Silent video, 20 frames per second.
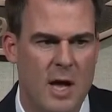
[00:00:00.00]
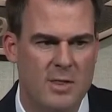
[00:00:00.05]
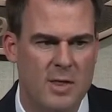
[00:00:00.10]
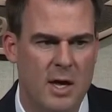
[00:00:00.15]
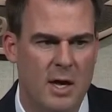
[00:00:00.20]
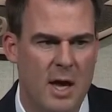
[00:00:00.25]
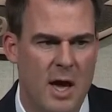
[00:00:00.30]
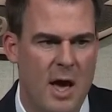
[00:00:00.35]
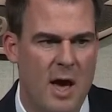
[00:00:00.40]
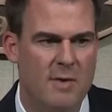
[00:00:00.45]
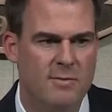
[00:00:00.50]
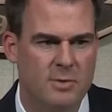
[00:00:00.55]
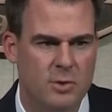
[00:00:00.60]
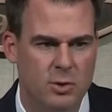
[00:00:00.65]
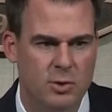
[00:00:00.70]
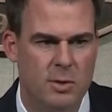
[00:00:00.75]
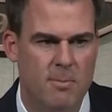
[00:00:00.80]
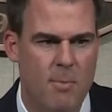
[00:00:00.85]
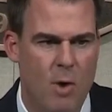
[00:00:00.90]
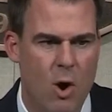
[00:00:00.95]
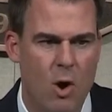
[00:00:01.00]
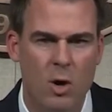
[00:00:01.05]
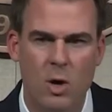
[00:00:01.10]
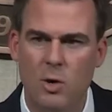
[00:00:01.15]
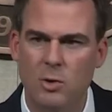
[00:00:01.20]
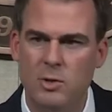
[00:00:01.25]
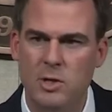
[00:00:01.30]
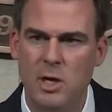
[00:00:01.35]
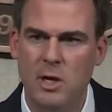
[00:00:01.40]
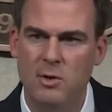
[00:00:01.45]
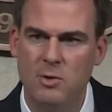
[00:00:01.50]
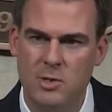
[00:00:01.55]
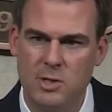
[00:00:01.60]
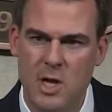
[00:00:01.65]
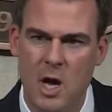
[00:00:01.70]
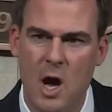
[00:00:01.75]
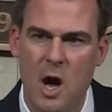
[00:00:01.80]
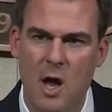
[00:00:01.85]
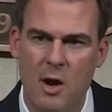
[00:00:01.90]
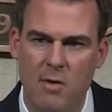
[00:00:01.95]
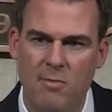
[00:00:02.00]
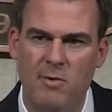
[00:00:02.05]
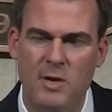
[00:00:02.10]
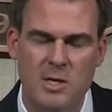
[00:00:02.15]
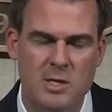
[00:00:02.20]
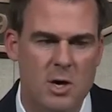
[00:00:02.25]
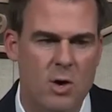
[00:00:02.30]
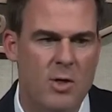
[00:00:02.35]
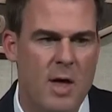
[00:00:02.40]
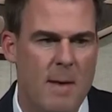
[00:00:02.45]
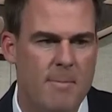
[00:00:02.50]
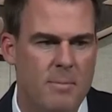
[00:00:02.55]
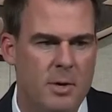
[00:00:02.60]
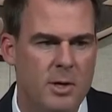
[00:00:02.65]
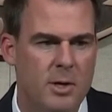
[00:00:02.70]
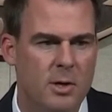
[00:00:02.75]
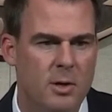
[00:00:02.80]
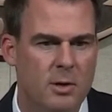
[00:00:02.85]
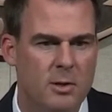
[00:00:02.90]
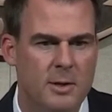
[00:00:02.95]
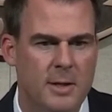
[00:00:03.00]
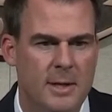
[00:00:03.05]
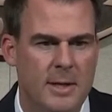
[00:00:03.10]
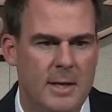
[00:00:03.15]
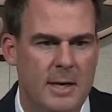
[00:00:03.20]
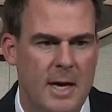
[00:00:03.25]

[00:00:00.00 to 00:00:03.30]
I think I have till tomorrow to either sign or veto that bill,